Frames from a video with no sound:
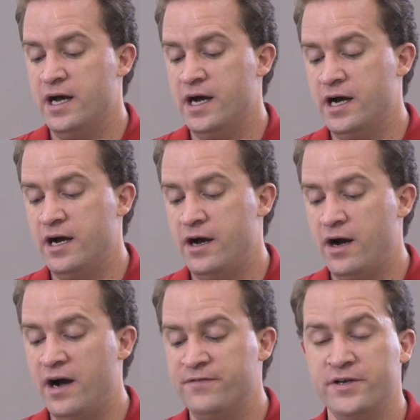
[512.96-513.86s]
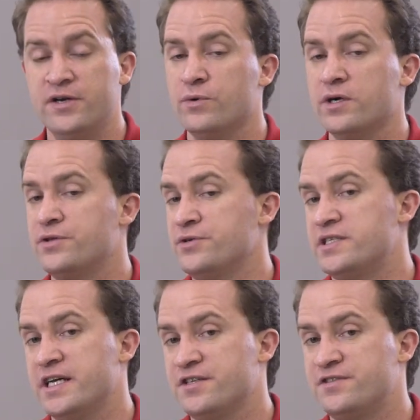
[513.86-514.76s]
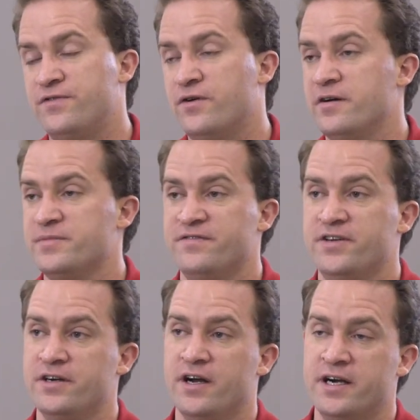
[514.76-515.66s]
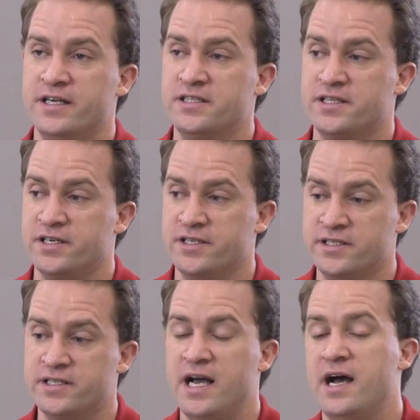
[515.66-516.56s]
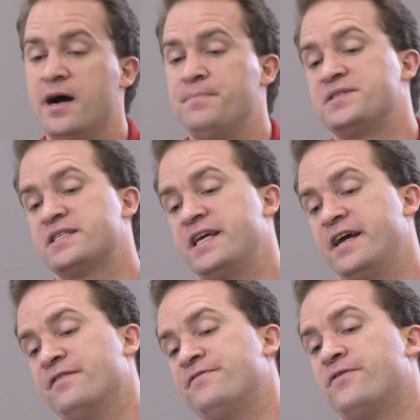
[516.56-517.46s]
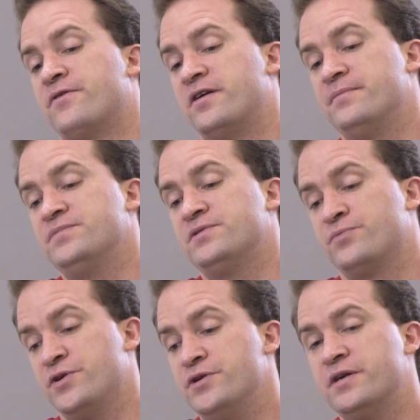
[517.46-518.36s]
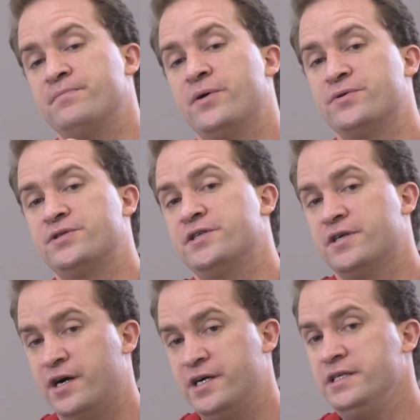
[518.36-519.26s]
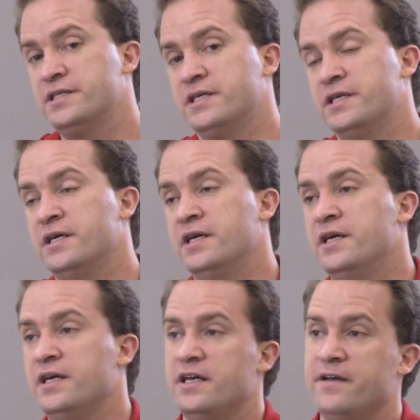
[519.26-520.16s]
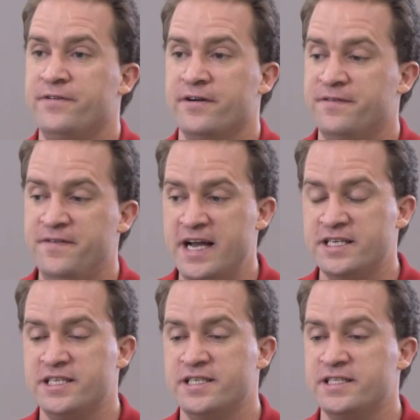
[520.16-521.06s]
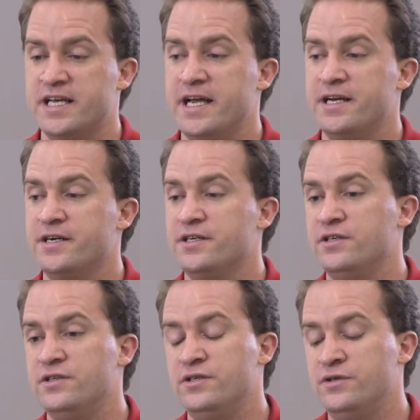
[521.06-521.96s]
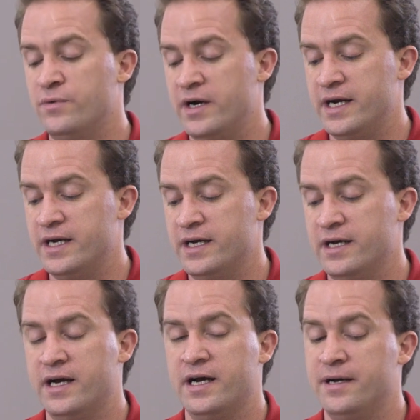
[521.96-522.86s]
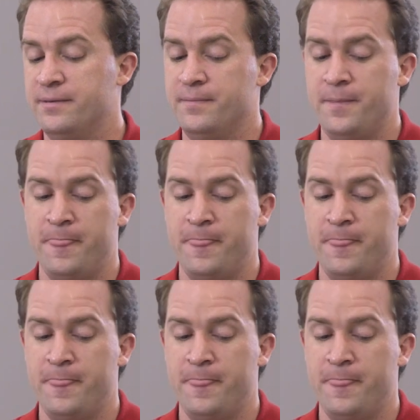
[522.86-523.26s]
Offer your work through sales forums. If you're an artist, there is upscale forums where you can post your art. If you're a fashion designer, you want to